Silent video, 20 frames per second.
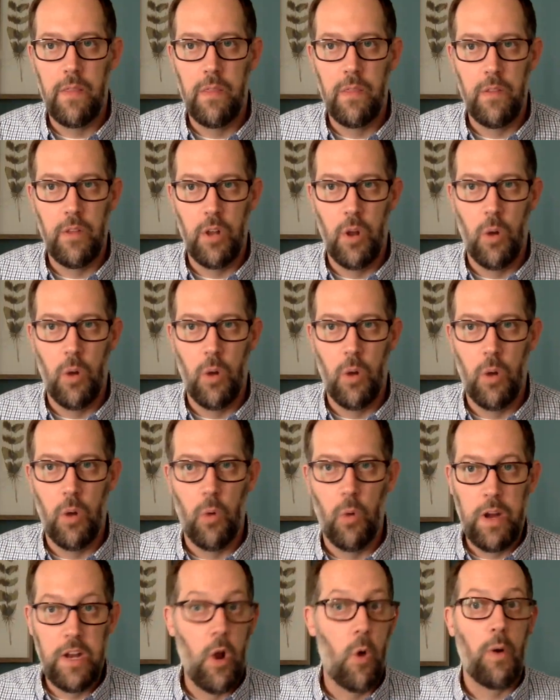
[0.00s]

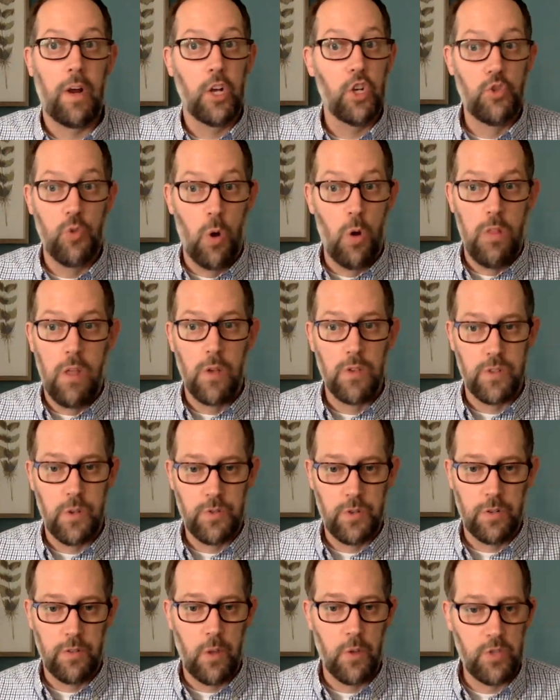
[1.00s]
We don't control those.
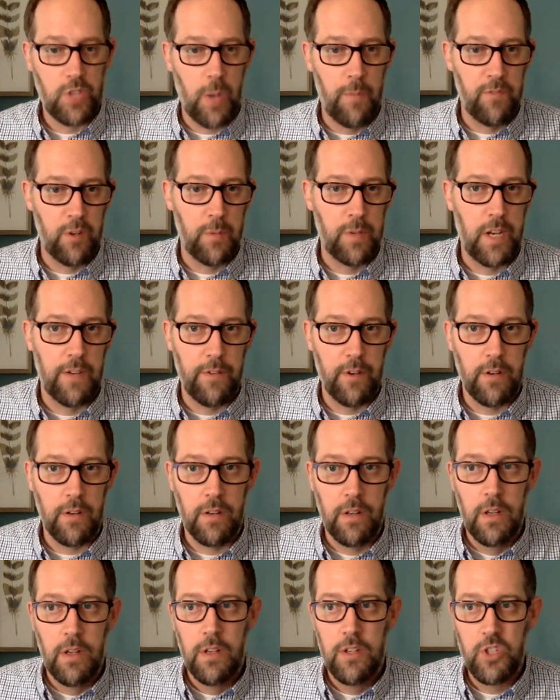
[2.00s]
Those come from a
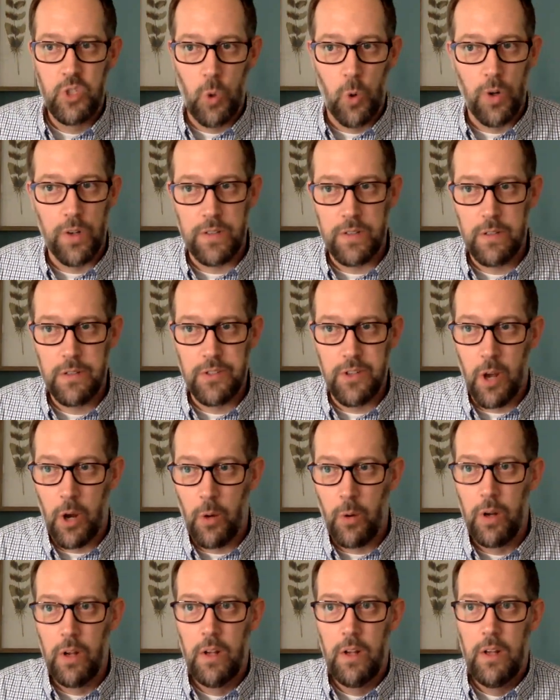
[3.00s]
different source.
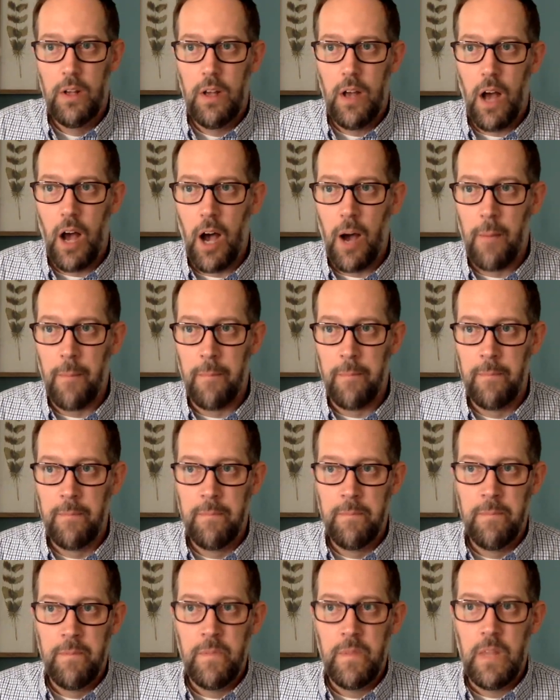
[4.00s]
So
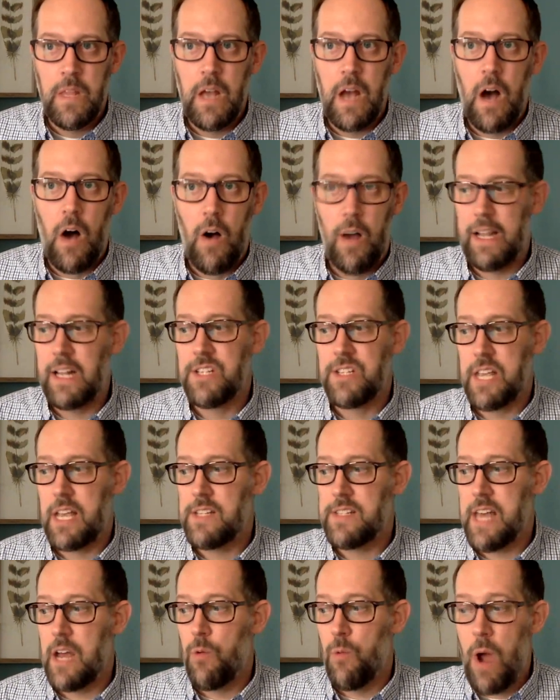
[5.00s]
all I can say
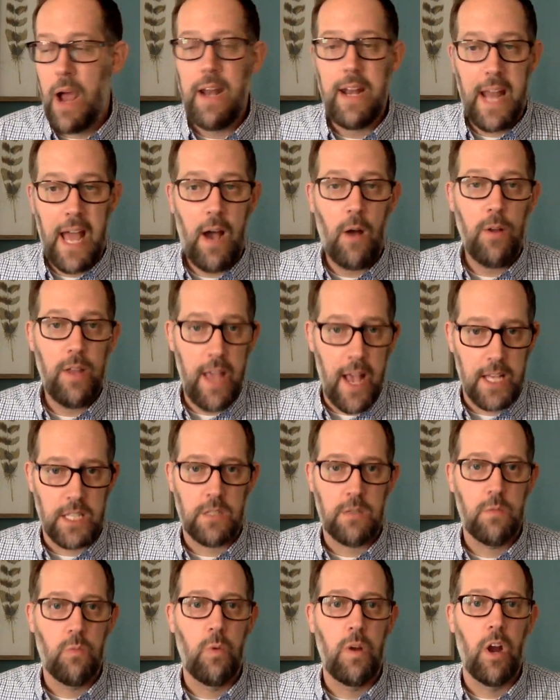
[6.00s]
is that right now,
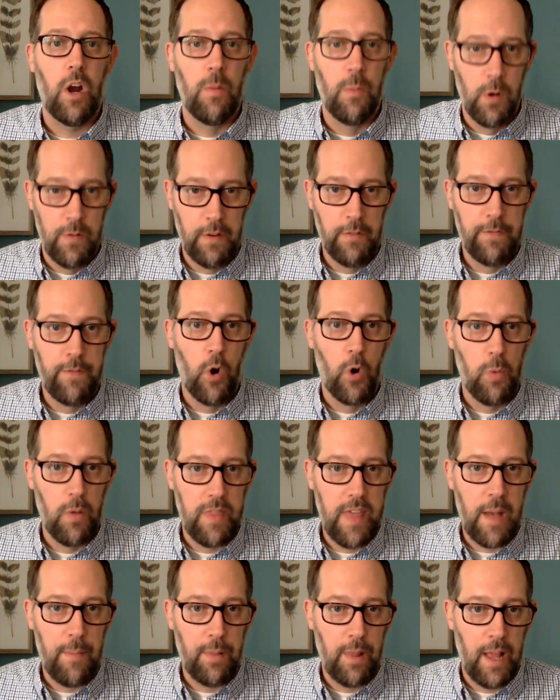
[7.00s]
yes, we are moving forward with
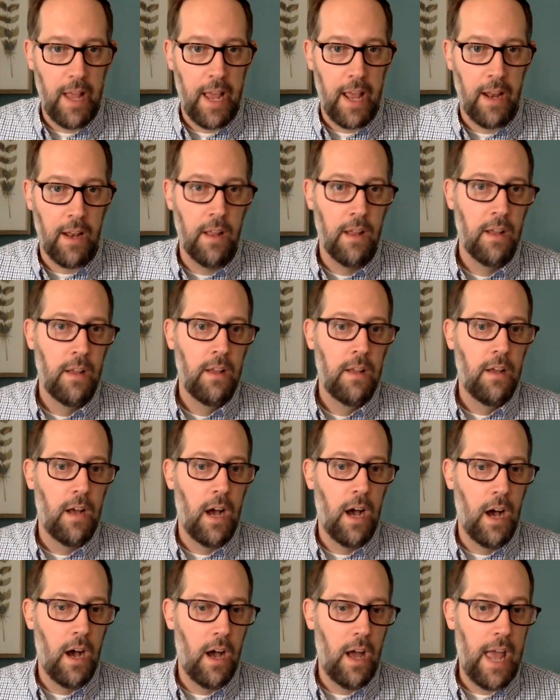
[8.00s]
that plan.
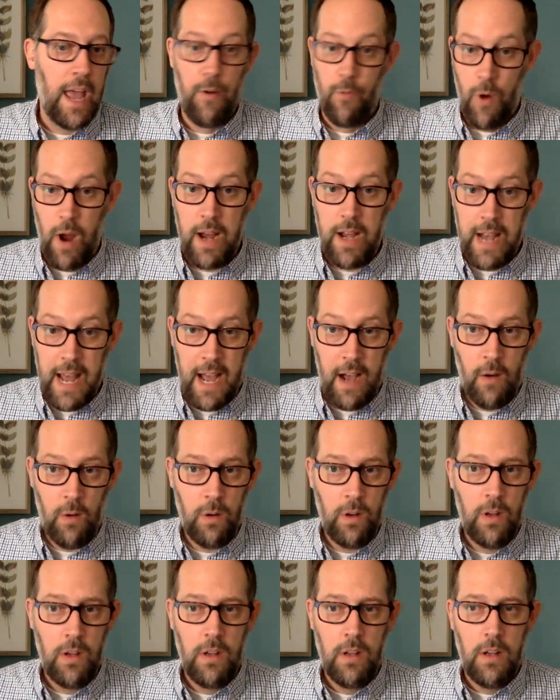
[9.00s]
And right
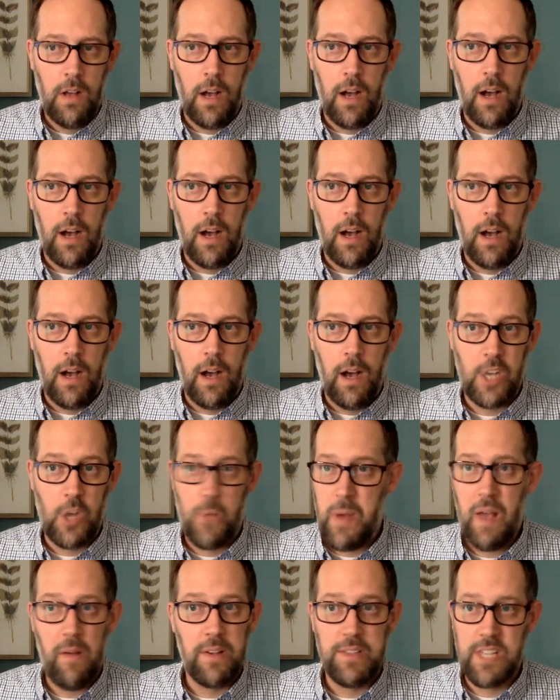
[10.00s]
now, I can tell
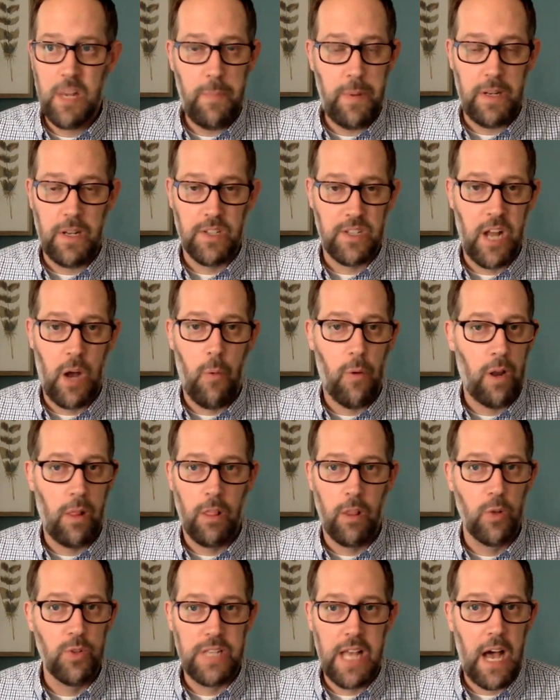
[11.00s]
you Pellissippi does not want
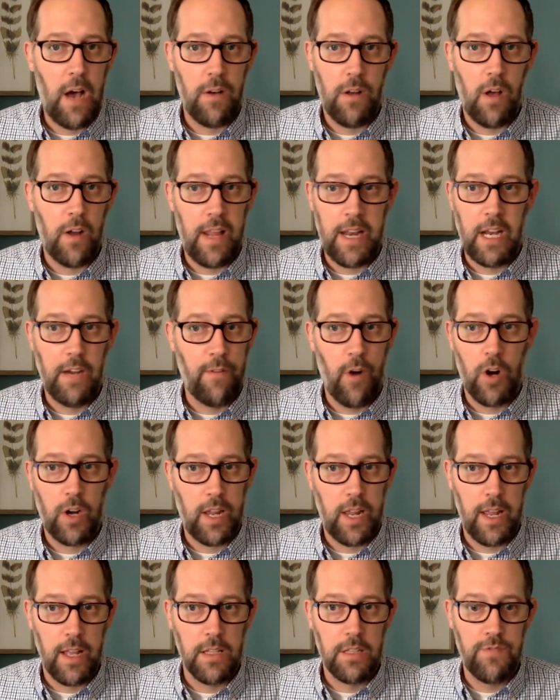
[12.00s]
to lose out on any of
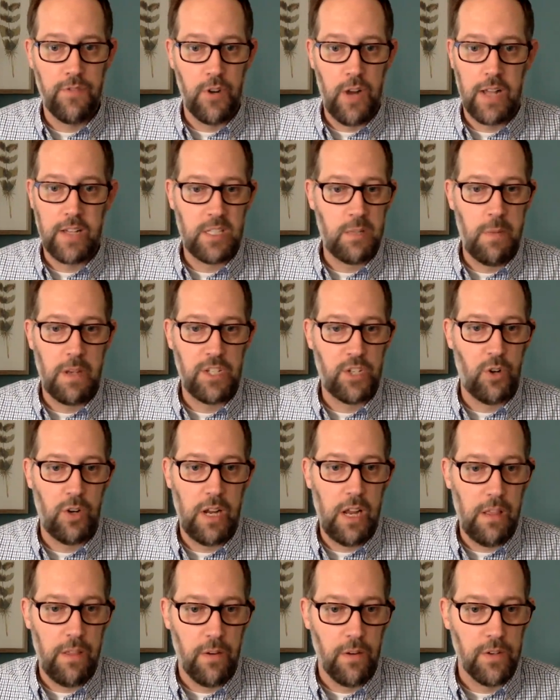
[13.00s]
our kids for next semester
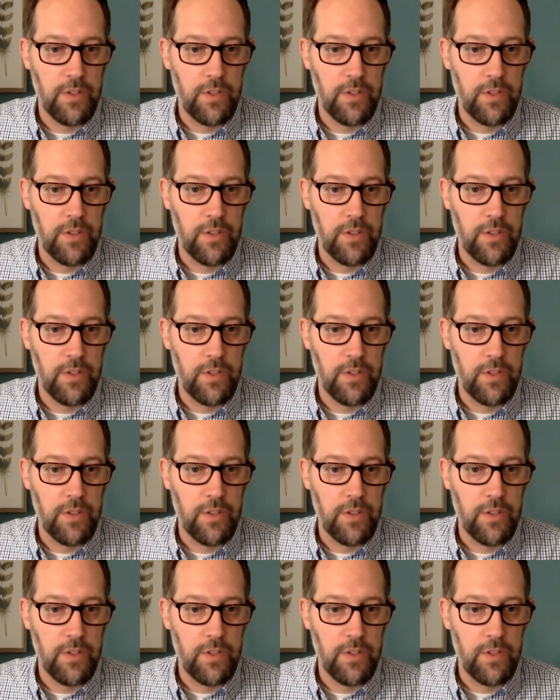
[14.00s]
either.